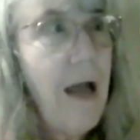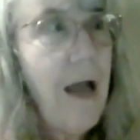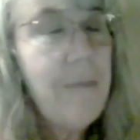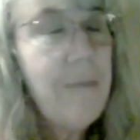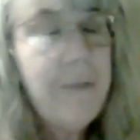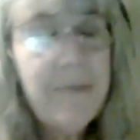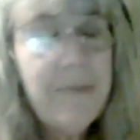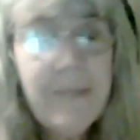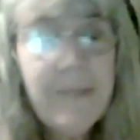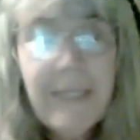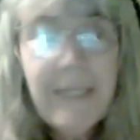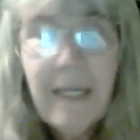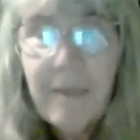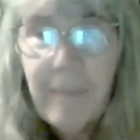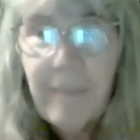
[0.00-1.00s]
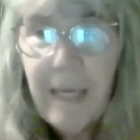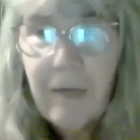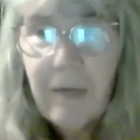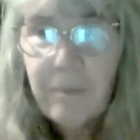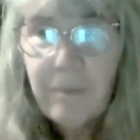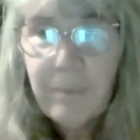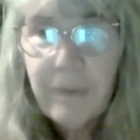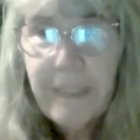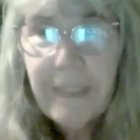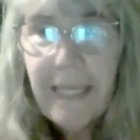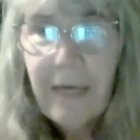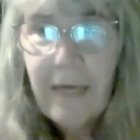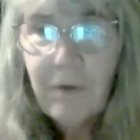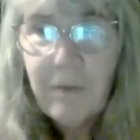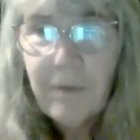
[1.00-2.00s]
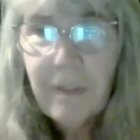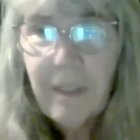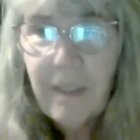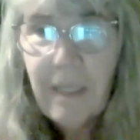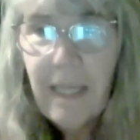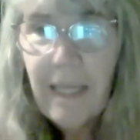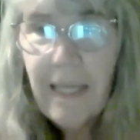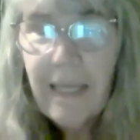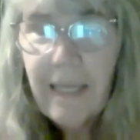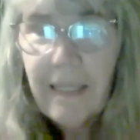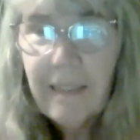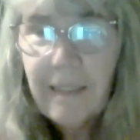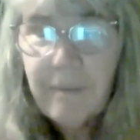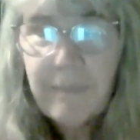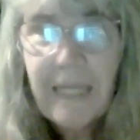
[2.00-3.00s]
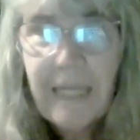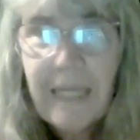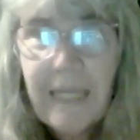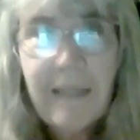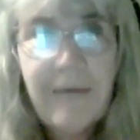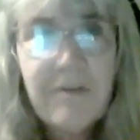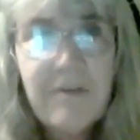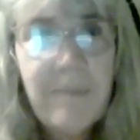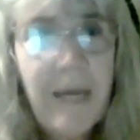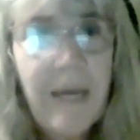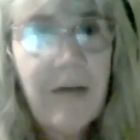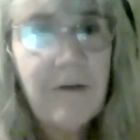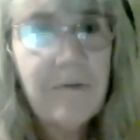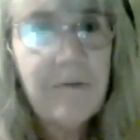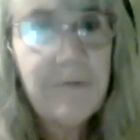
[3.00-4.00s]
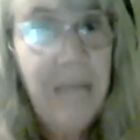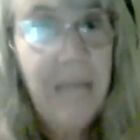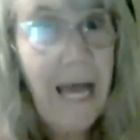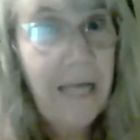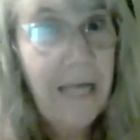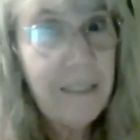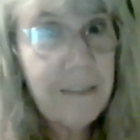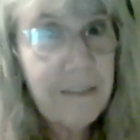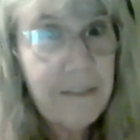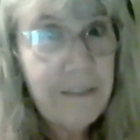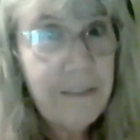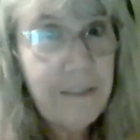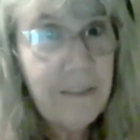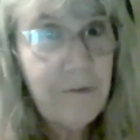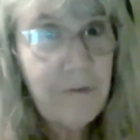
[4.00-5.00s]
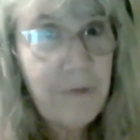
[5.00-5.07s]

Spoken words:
been thinking about putting out a Black Lives Matter flag in